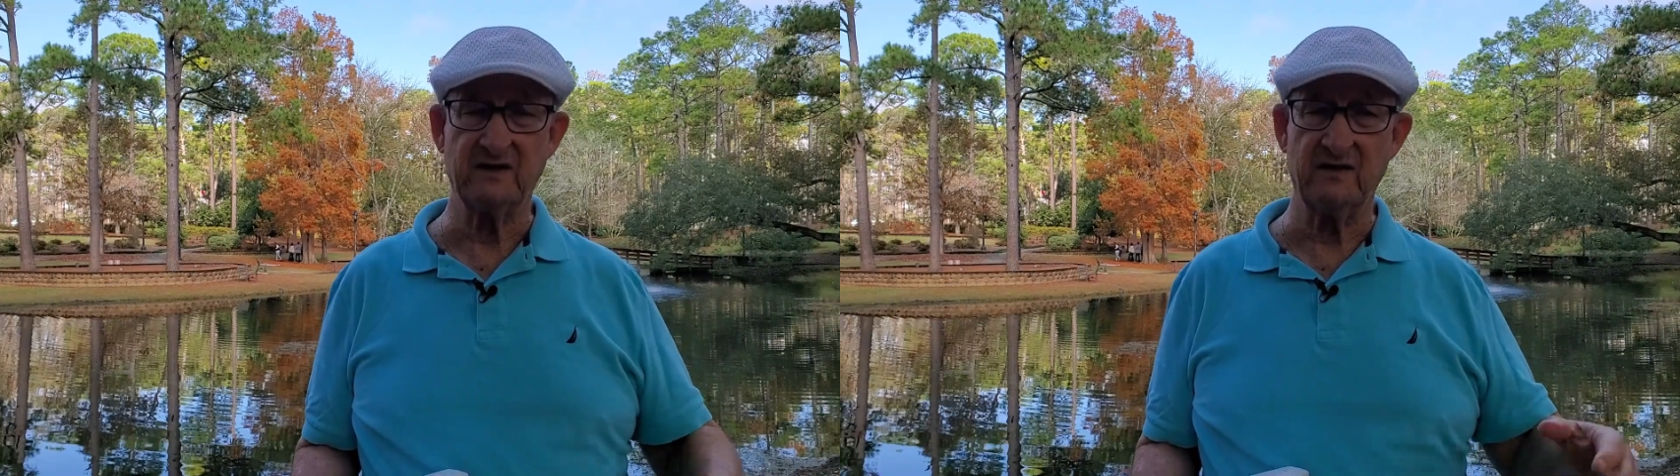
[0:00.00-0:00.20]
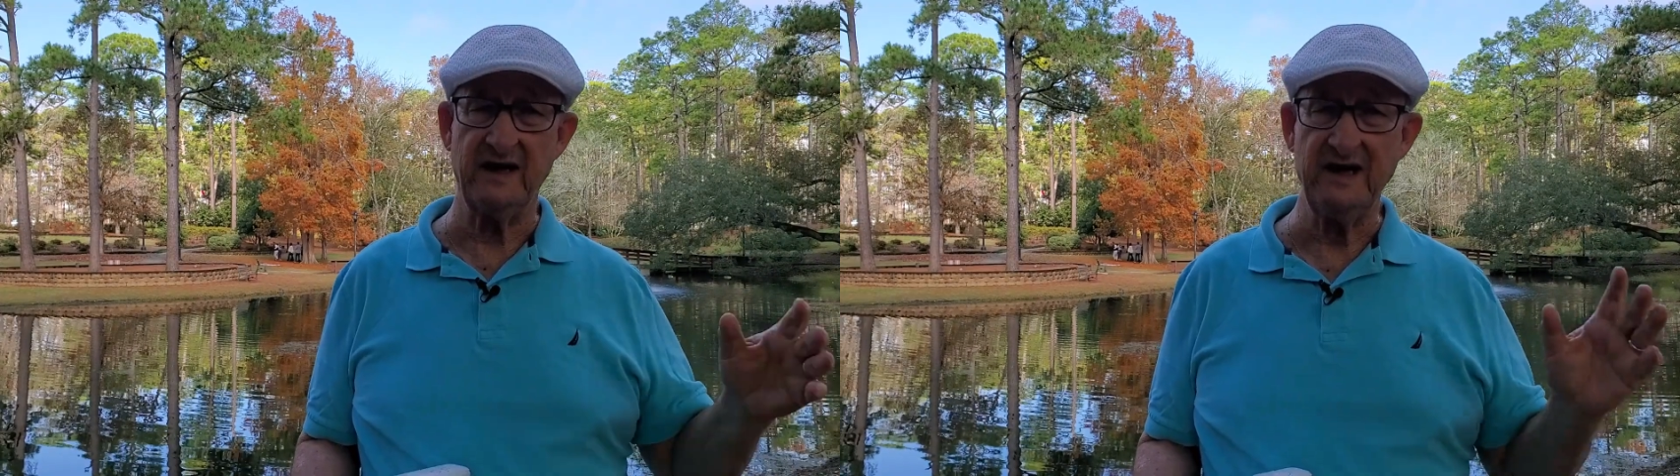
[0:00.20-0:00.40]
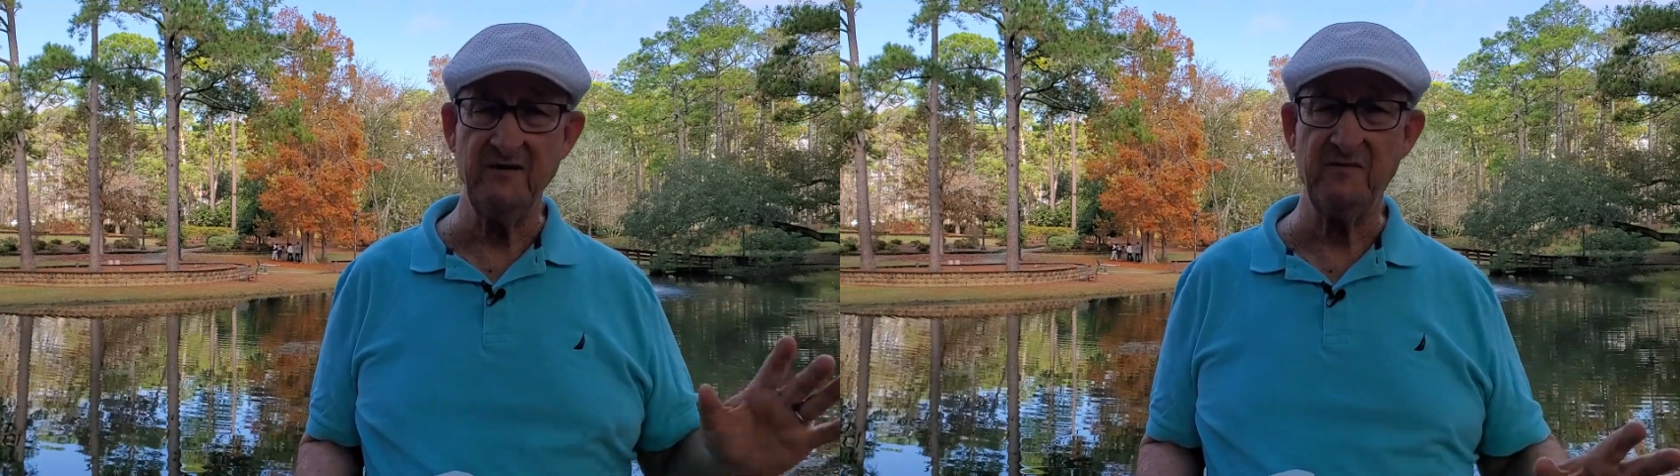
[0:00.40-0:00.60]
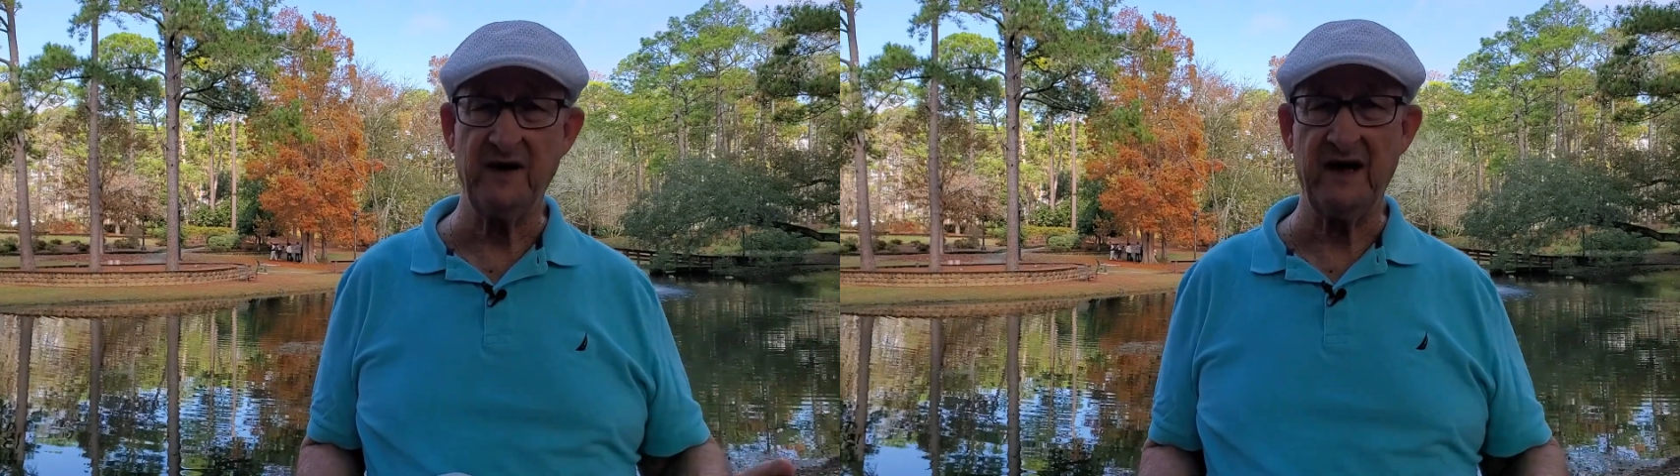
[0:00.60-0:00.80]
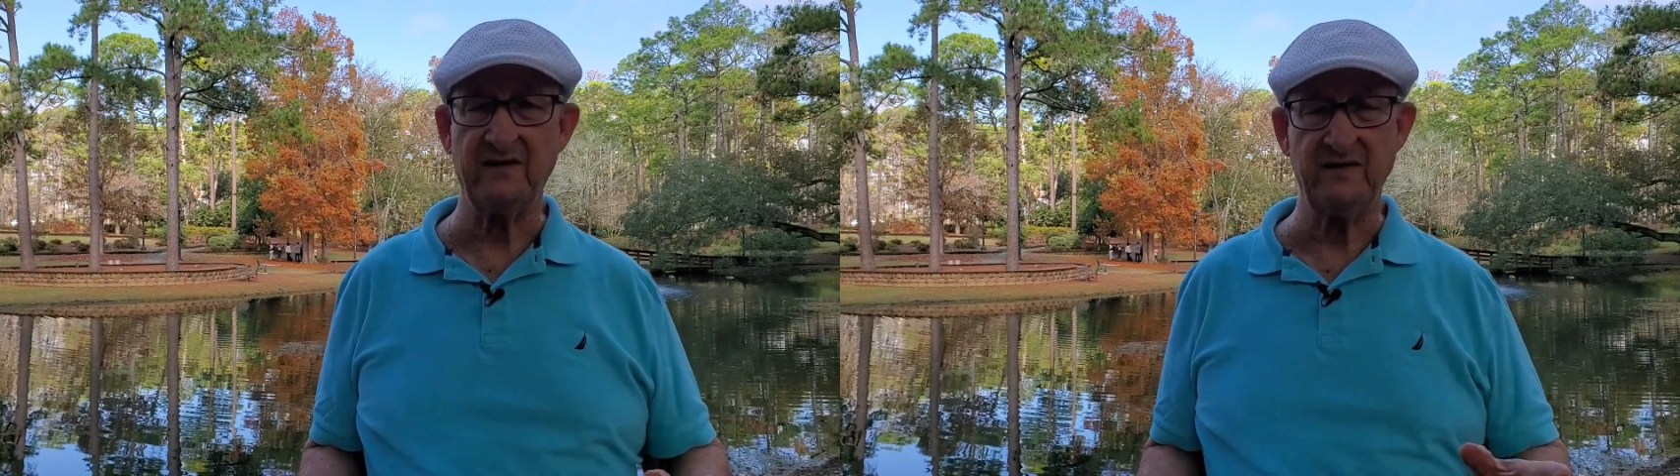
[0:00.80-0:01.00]
going to
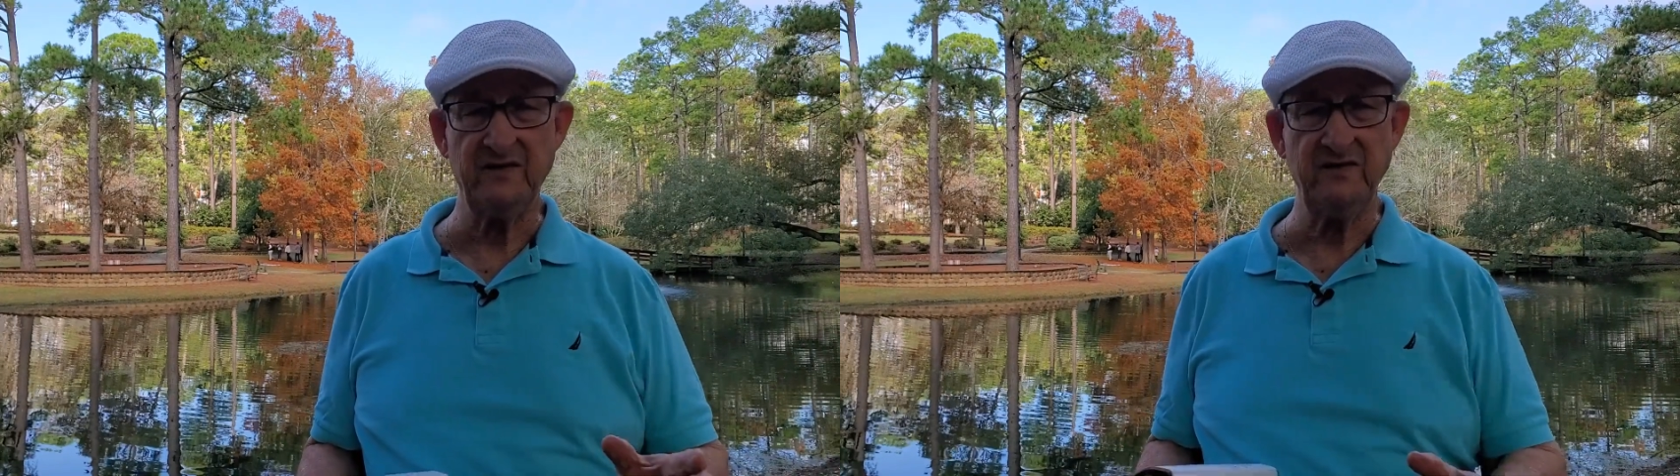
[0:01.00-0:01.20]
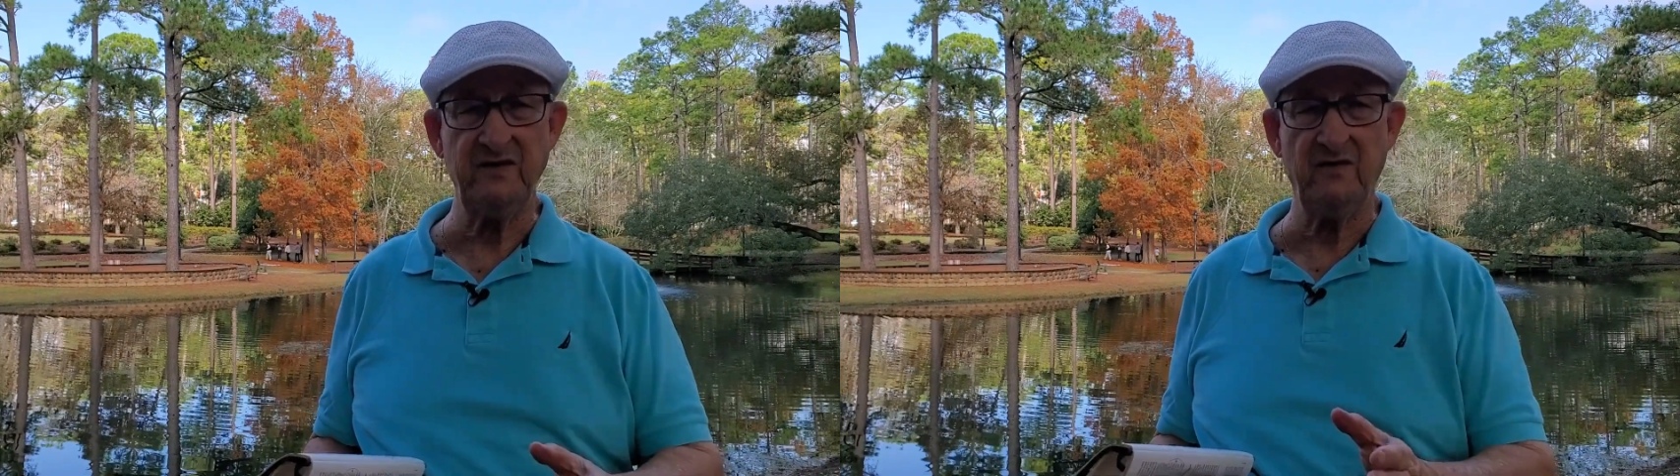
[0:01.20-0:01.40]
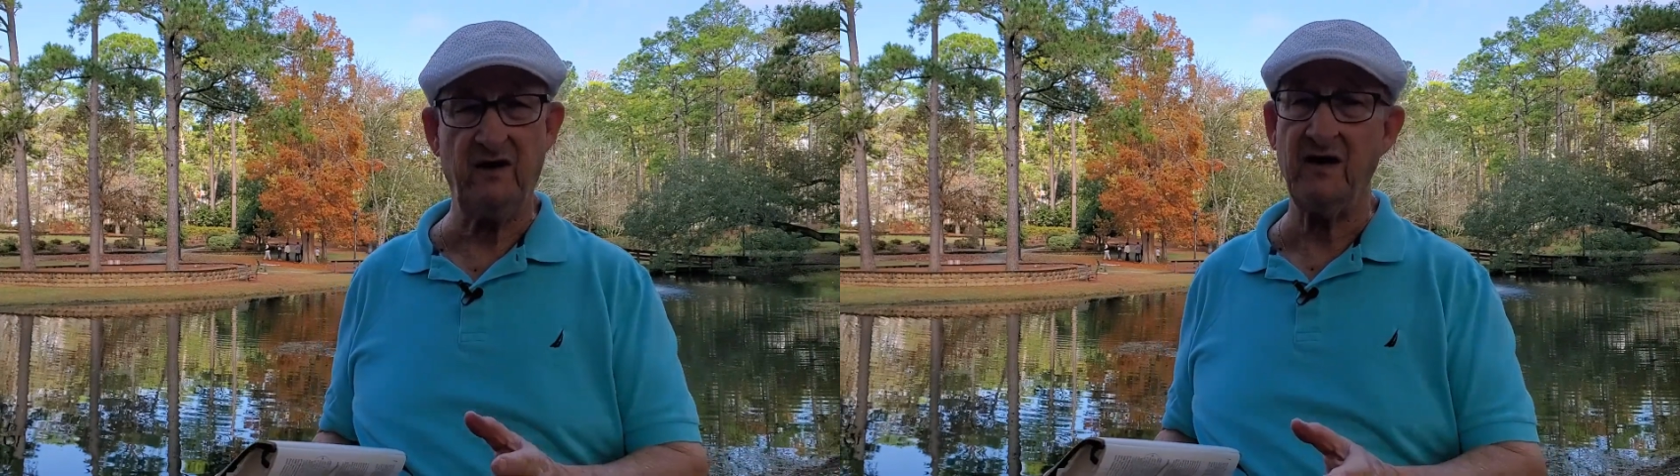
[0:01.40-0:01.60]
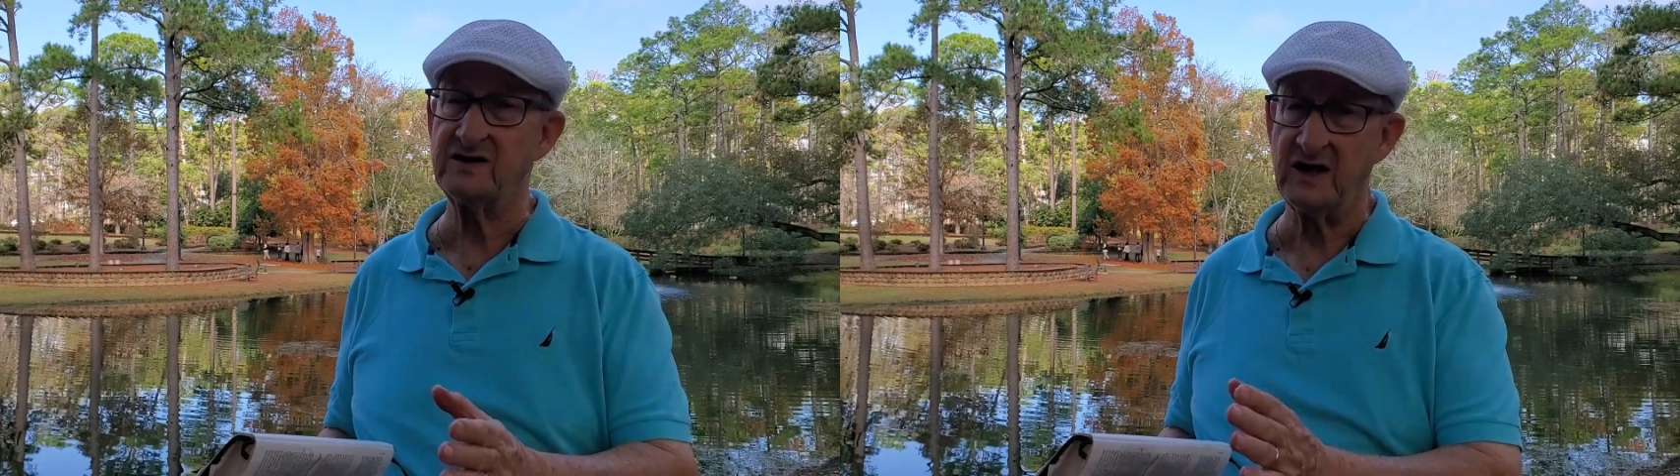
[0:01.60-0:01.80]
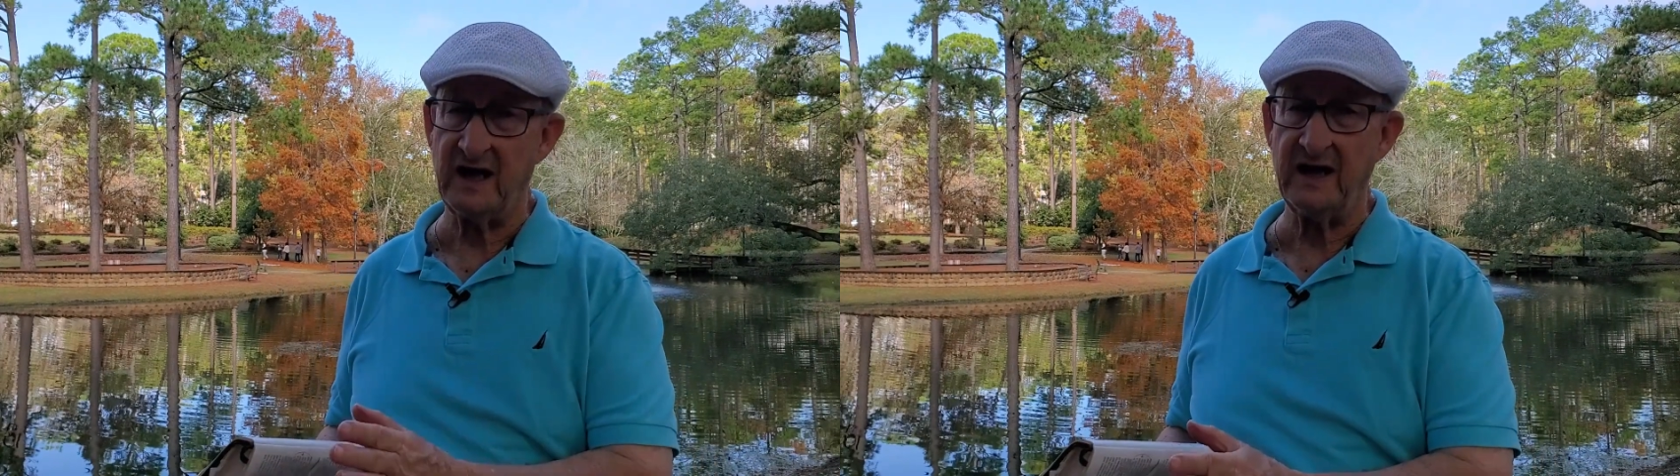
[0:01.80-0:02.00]
impact who you are,
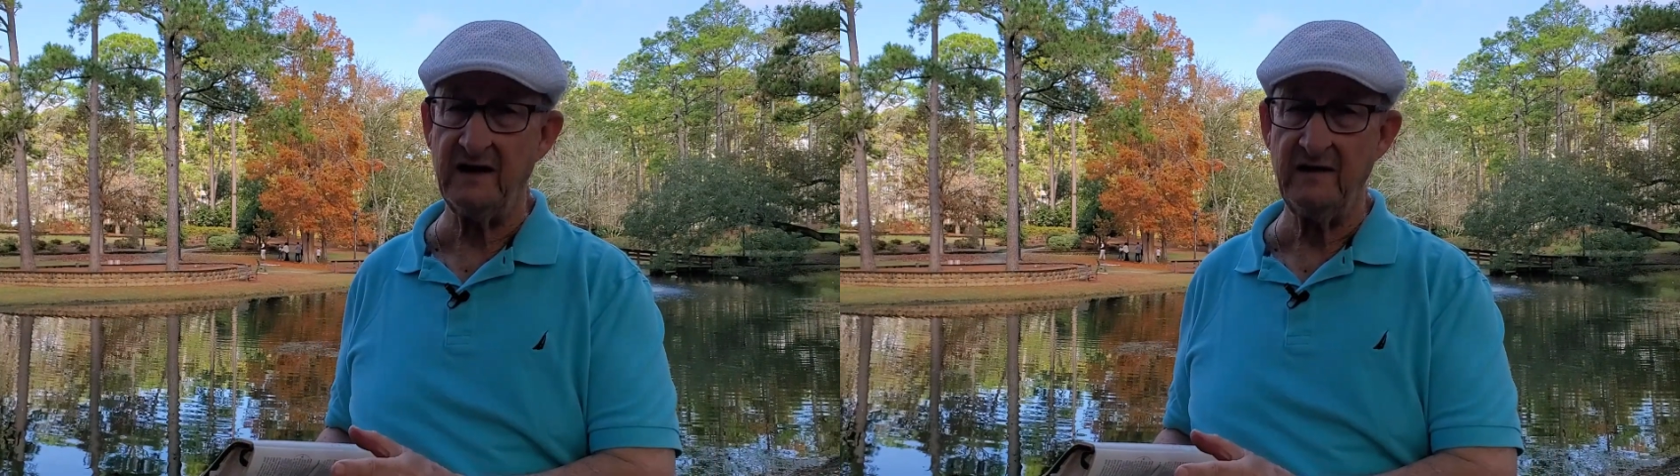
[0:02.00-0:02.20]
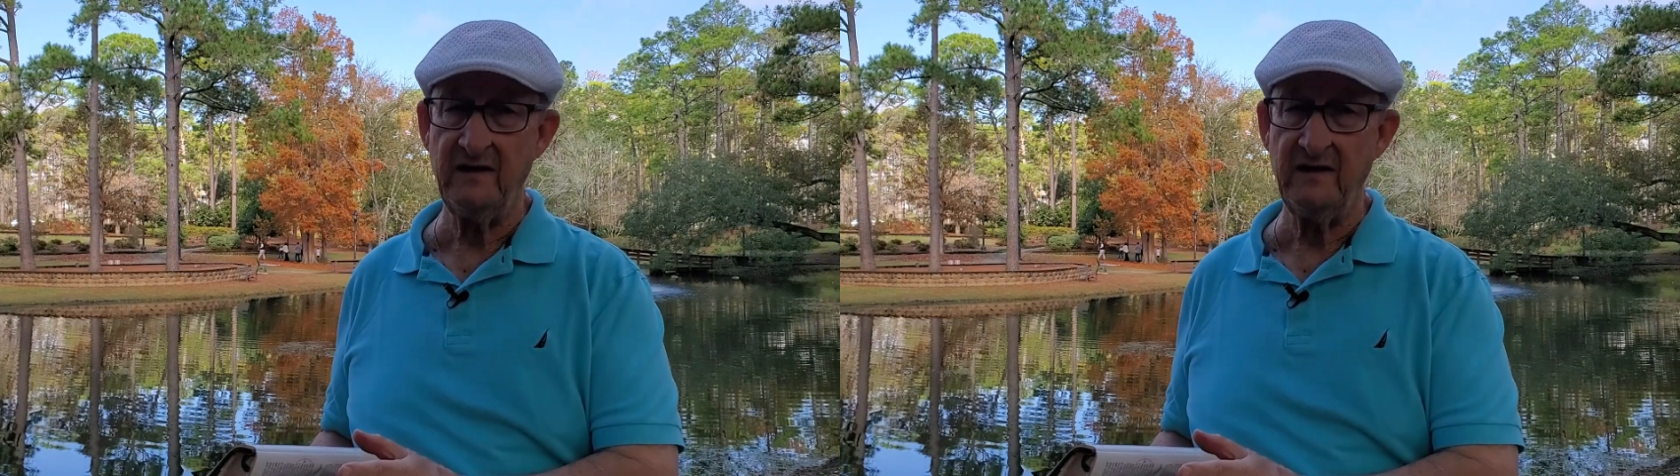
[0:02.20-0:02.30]
Johnny.